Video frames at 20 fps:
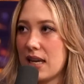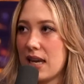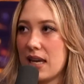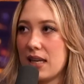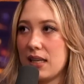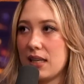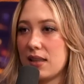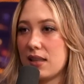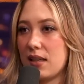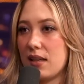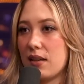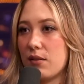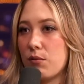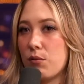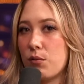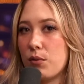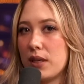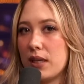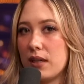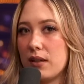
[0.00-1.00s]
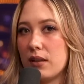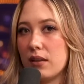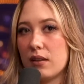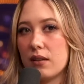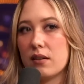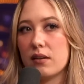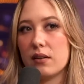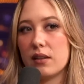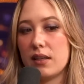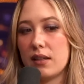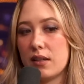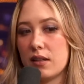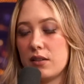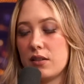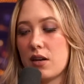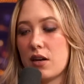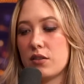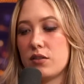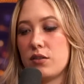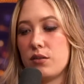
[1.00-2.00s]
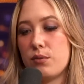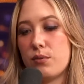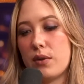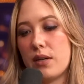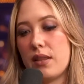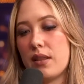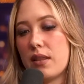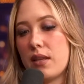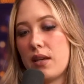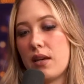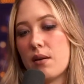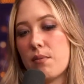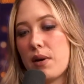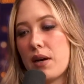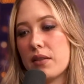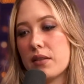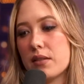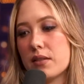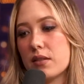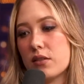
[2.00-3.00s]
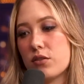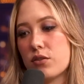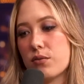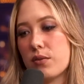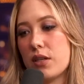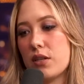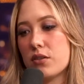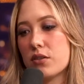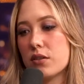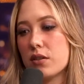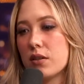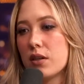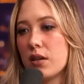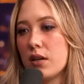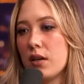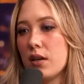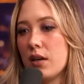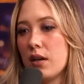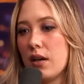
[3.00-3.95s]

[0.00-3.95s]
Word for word: as anything. We literally could not do one thing about the situation.